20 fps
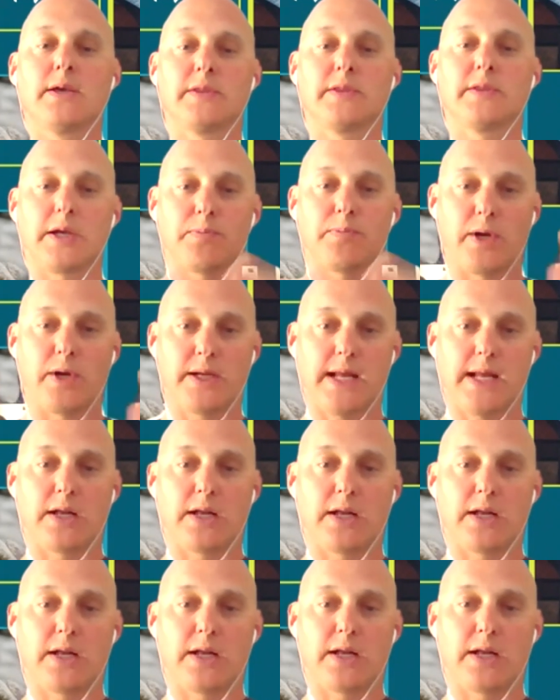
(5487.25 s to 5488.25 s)
they printed out
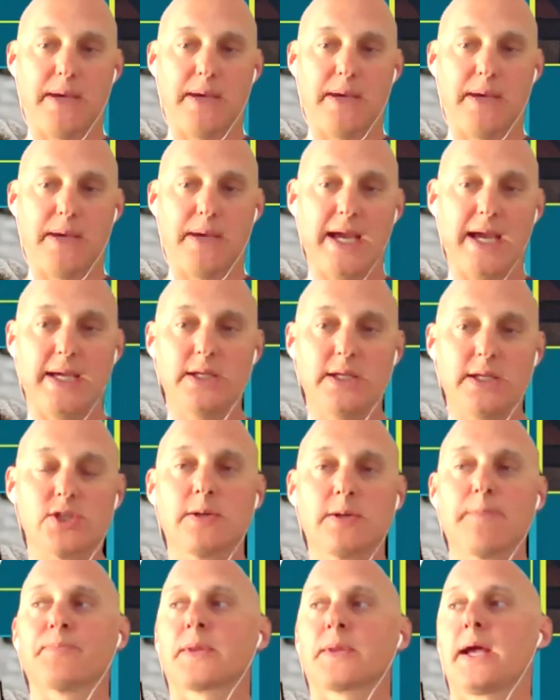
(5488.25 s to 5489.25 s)
a page
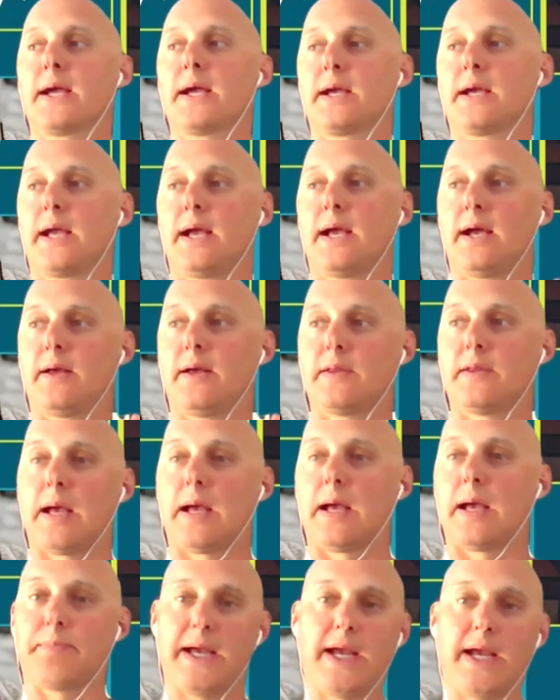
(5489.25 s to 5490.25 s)
okay, and that
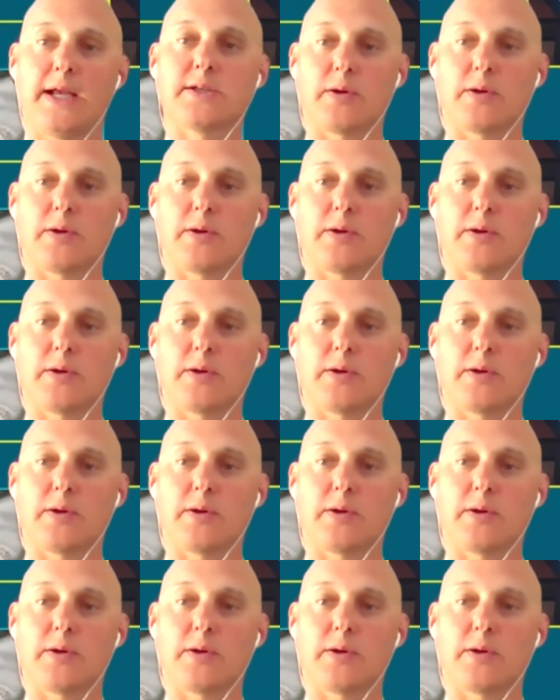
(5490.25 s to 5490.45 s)
page